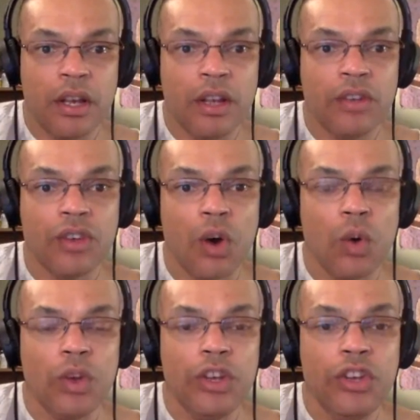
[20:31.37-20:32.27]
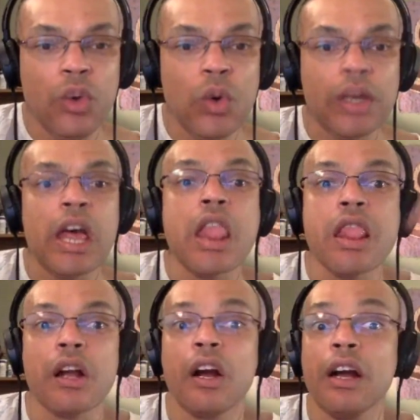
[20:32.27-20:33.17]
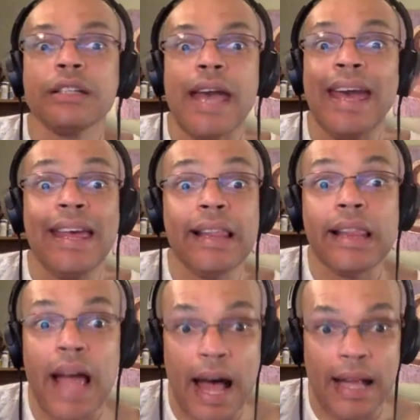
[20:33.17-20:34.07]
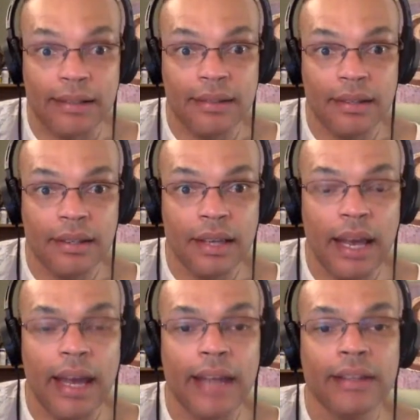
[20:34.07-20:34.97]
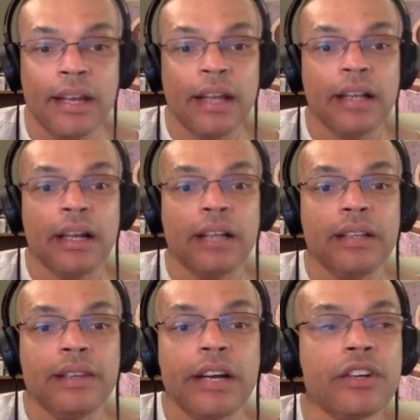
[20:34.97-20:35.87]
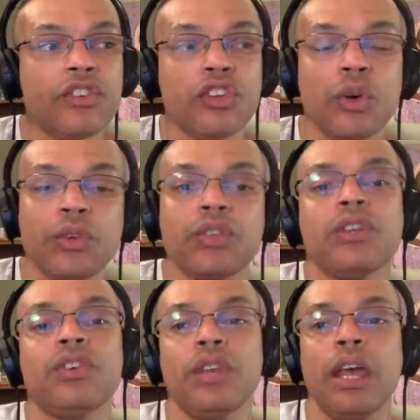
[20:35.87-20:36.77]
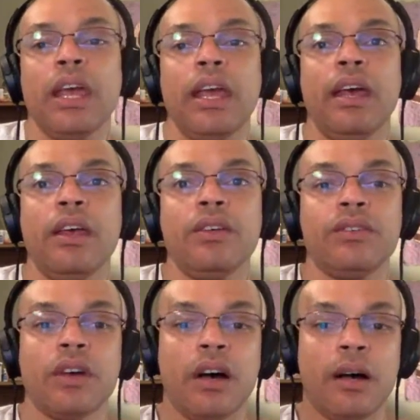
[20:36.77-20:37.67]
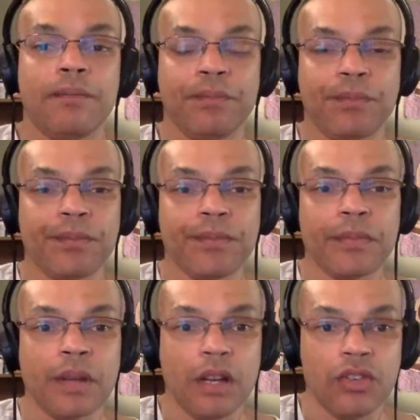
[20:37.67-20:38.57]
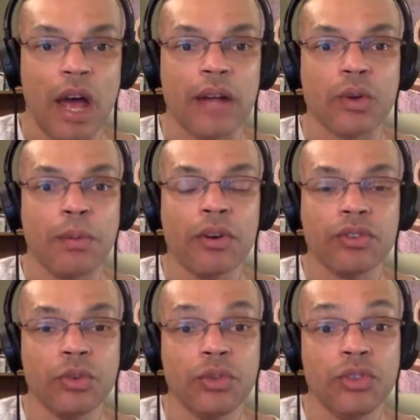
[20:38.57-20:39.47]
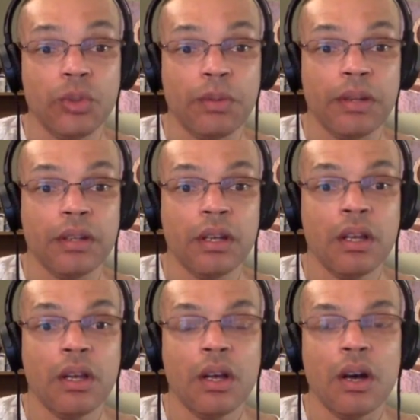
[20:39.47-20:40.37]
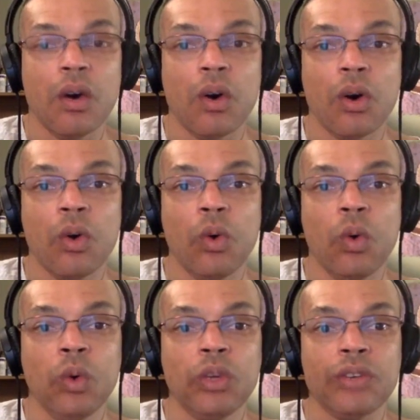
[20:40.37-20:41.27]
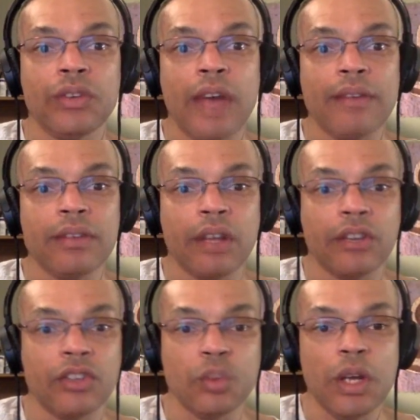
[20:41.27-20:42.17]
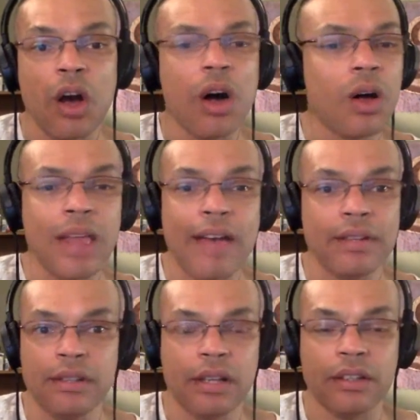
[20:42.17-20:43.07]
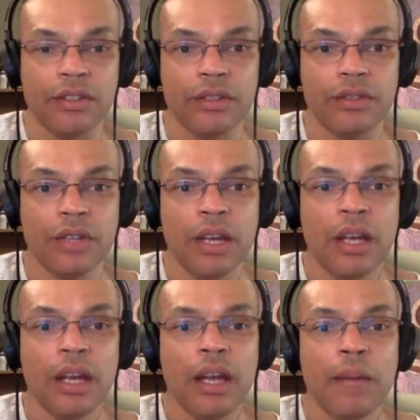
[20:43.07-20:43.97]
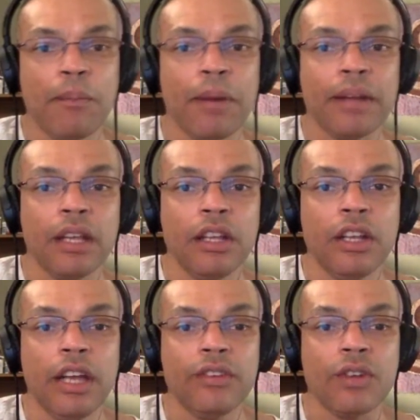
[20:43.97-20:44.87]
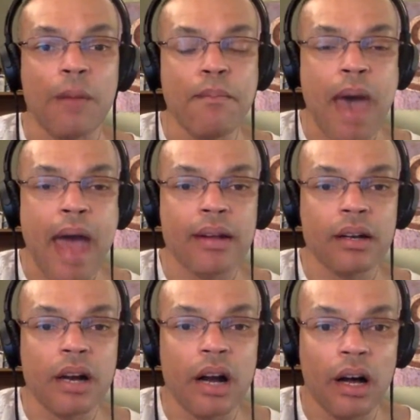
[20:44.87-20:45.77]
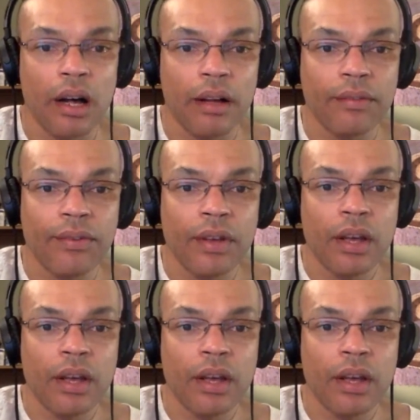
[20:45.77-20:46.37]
So you can learn a lot. And there's no such thing as a child or a person who's stupid or who doesn't have intelligence. We all have intelligence, but it's a matter of